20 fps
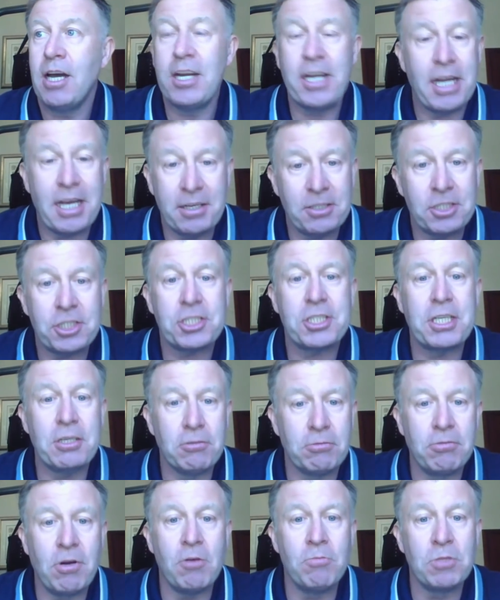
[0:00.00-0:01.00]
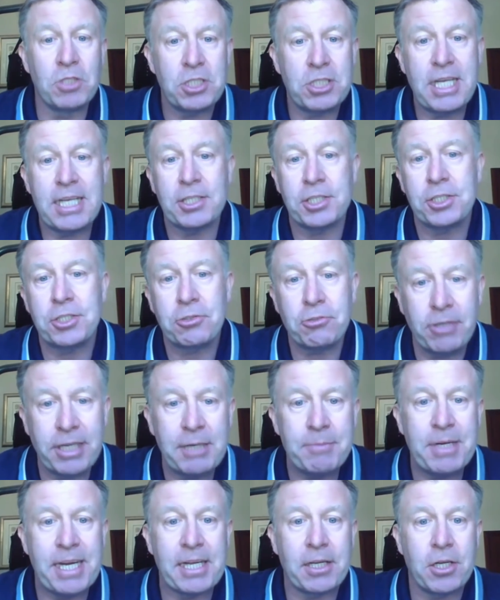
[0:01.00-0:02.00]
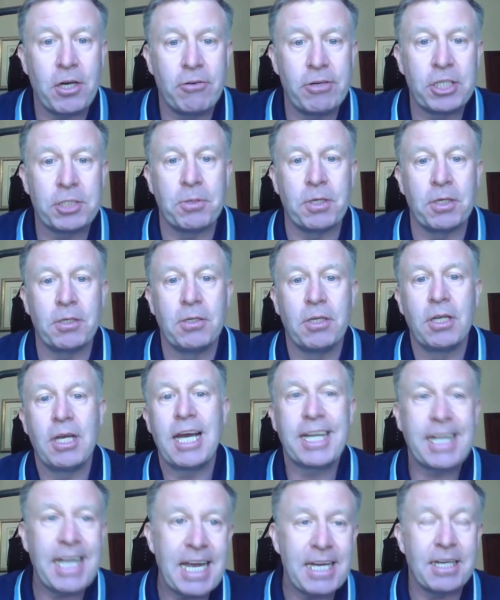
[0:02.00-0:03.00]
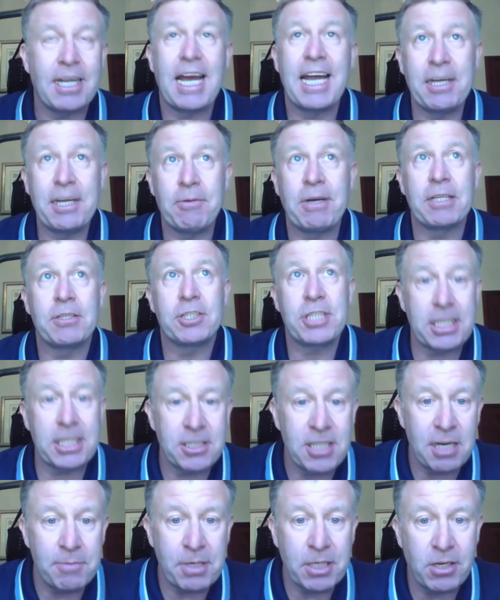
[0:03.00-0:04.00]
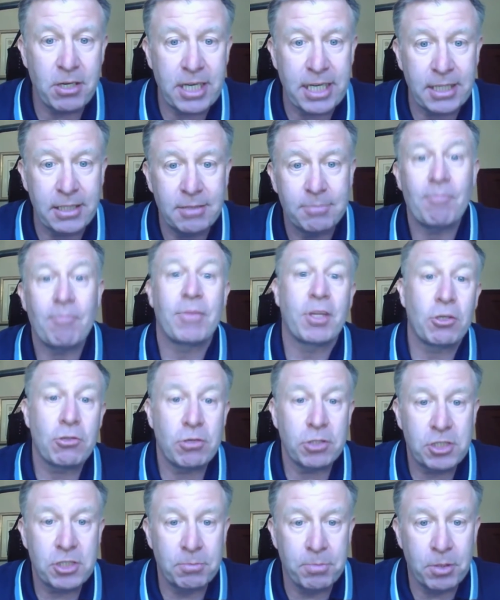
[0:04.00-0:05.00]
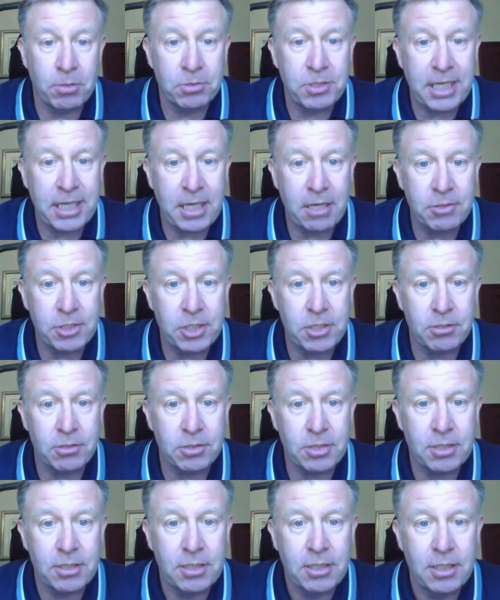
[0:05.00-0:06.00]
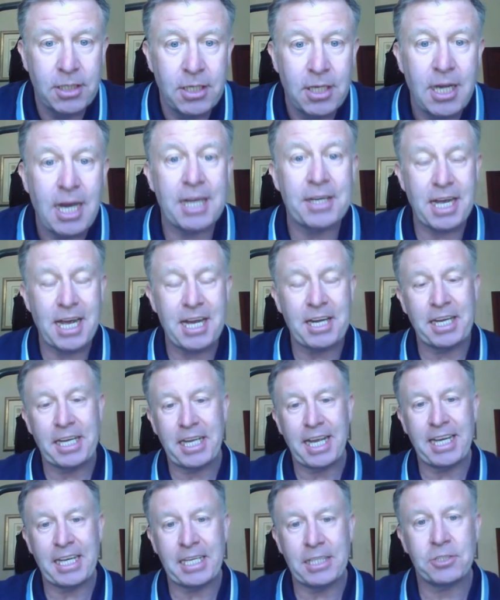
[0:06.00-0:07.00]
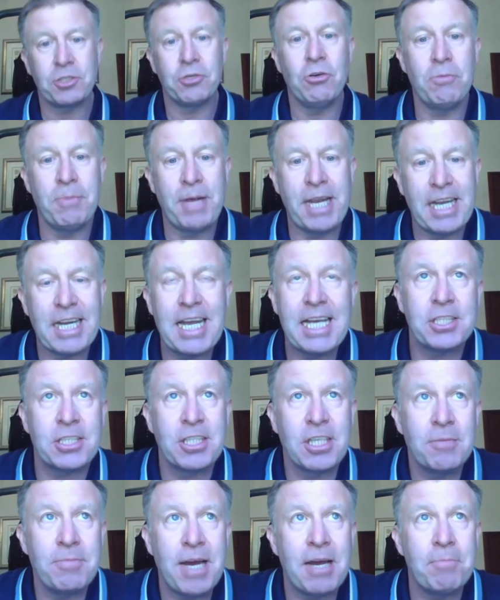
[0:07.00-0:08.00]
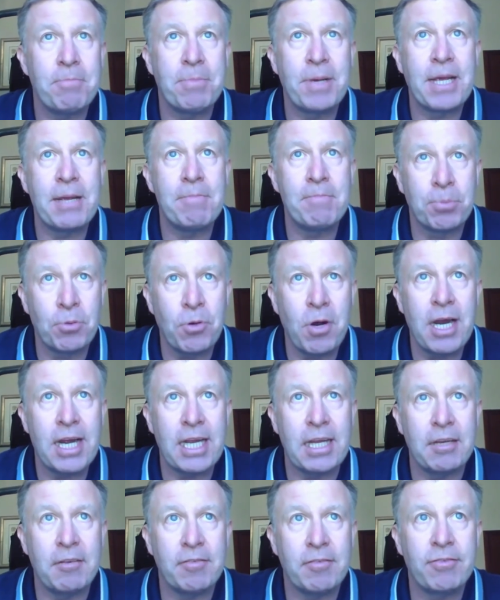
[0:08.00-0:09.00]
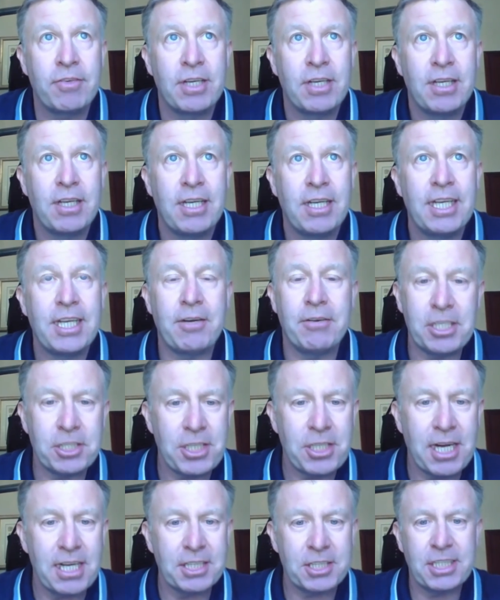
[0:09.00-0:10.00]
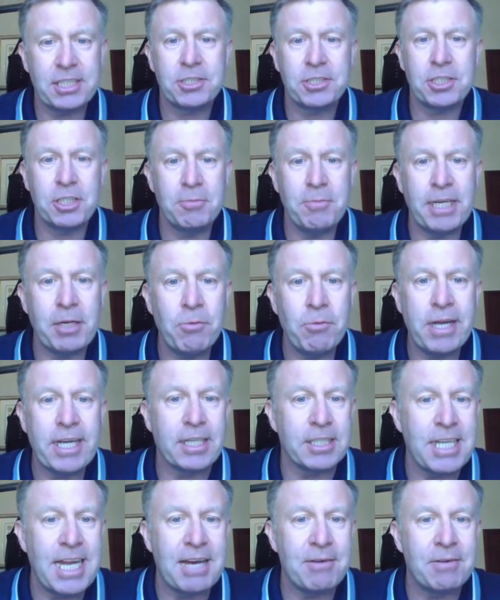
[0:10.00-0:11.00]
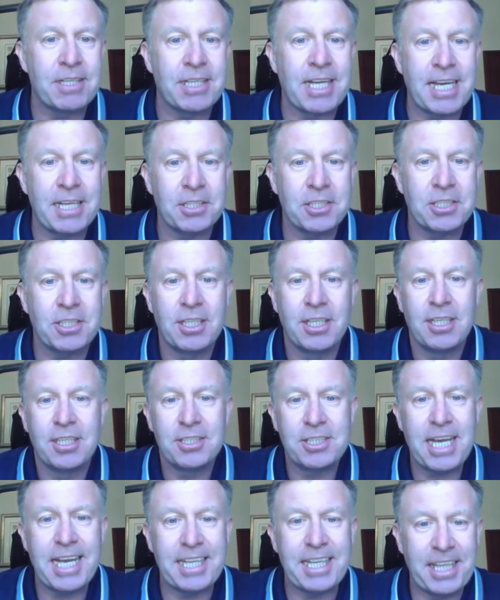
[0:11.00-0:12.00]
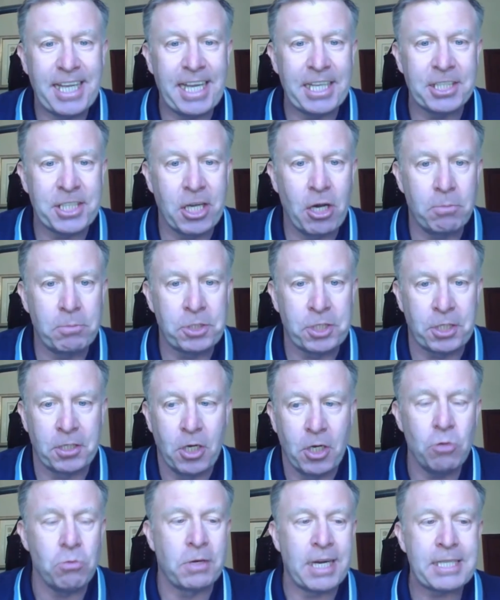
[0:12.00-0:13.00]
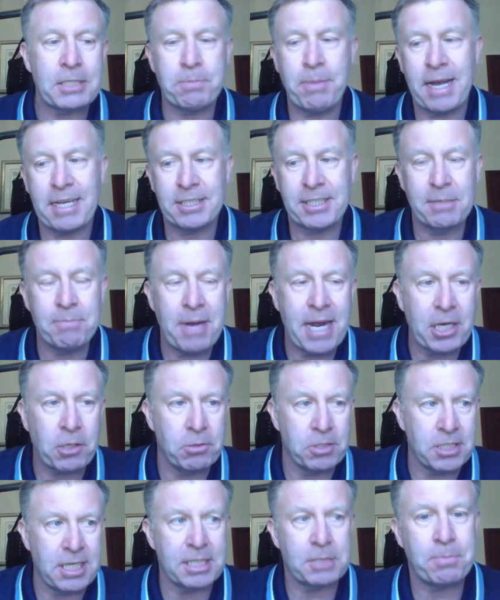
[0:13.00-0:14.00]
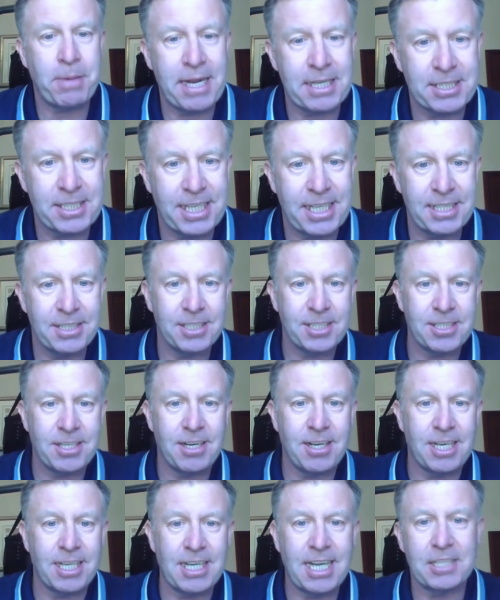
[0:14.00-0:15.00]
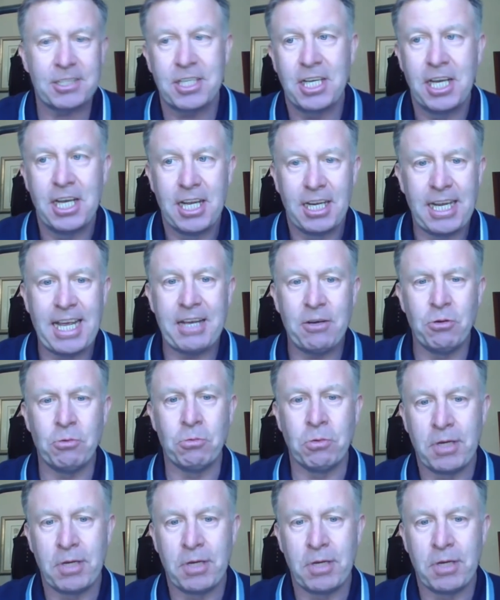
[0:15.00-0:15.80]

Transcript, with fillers: And still Ron was there screaming encouragement. Again, anyway, sixth time I got in, crossed the ball, Dino scored. And it taught me a lesson about being brave. You know, I see too many wingers nowadays take the easy option. Oh, let's pass it backwards. Let's pass it inside. I